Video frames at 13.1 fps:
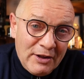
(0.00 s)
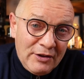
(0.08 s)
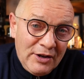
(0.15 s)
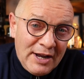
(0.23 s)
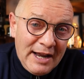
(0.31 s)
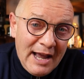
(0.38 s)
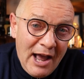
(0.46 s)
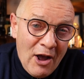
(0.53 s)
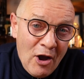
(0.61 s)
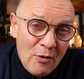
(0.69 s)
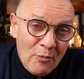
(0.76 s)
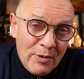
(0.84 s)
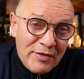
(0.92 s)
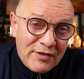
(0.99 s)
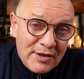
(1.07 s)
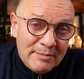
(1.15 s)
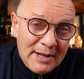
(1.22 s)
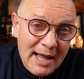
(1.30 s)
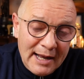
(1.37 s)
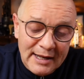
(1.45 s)
you can get home with
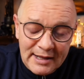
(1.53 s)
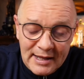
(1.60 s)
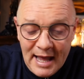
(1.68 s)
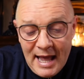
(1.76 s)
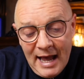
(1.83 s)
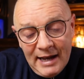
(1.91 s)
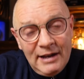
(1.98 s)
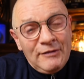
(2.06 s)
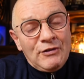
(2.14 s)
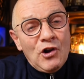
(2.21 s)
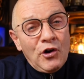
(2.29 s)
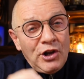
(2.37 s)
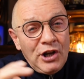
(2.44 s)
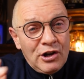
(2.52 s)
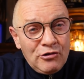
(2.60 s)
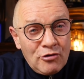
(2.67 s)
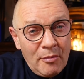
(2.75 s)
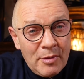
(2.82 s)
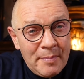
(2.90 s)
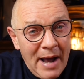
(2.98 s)
some light. And if not, you can
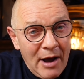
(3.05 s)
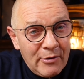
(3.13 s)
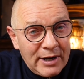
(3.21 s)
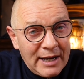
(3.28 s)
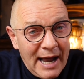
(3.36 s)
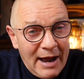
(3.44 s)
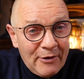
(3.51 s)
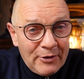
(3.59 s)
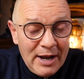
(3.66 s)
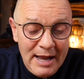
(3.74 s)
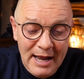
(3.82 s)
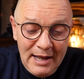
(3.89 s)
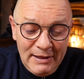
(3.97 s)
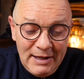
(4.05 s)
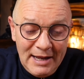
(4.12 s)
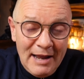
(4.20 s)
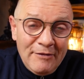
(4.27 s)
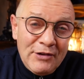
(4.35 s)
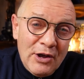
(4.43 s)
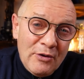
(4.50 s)
drop the power down to
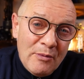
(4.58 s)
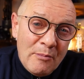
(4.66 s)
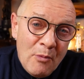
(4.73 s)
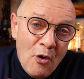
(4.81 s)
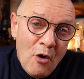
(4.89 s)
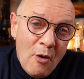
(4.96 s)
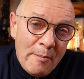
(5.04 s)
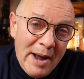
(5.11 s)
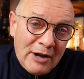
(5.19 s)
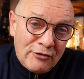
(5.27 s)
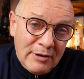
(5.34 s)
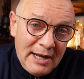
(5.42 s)
give you more battery